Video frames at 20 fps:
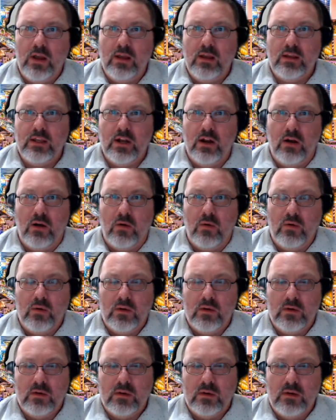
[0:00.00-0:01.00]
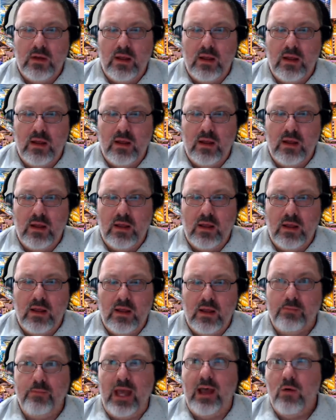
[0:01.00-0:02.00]
the
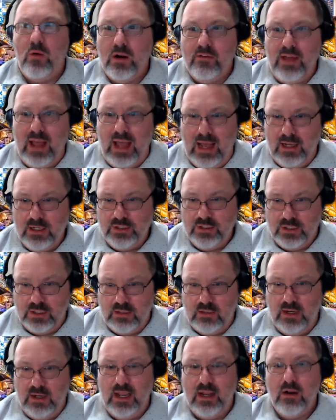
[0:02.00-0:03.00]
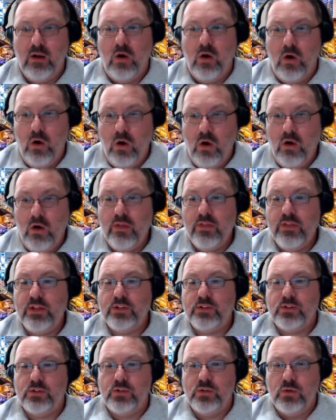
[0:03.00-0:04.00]
power of Azure and all
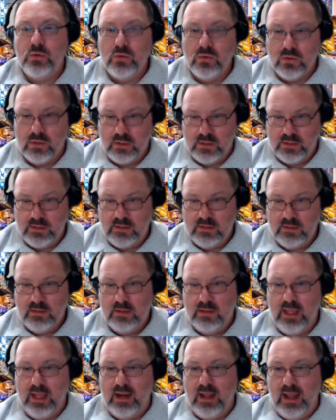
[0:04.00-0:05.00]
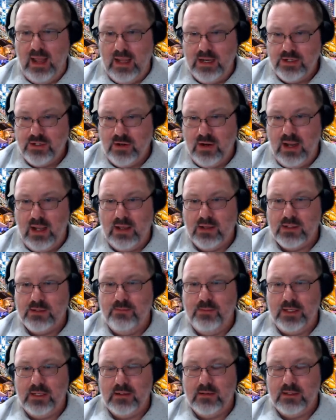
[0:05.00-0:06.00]
the tools that Azure has
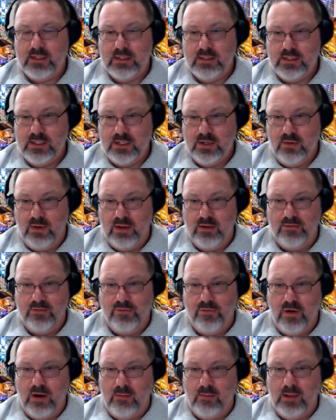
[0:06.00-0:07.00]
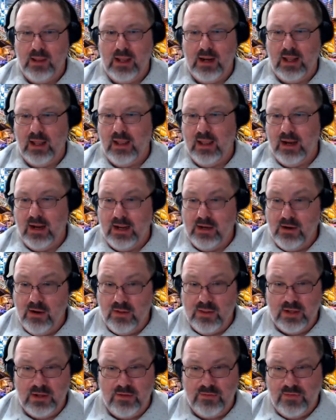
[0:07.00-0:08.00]
built into it and I know
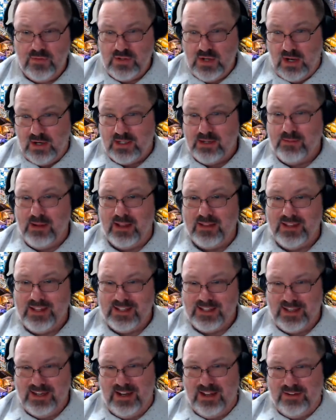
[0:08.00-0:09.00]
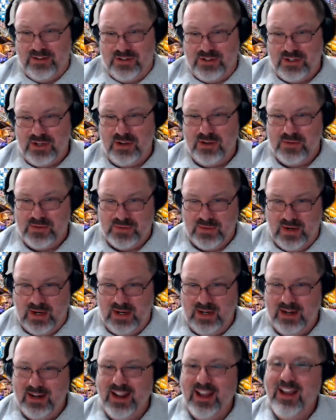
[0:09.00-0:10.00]
that you've talked about this on the shows,
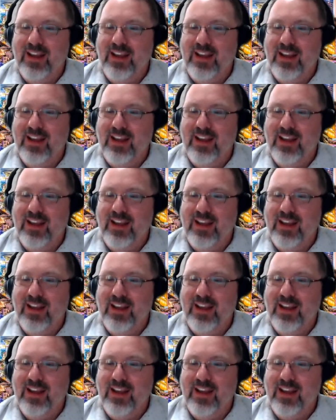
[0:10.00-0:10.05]
right?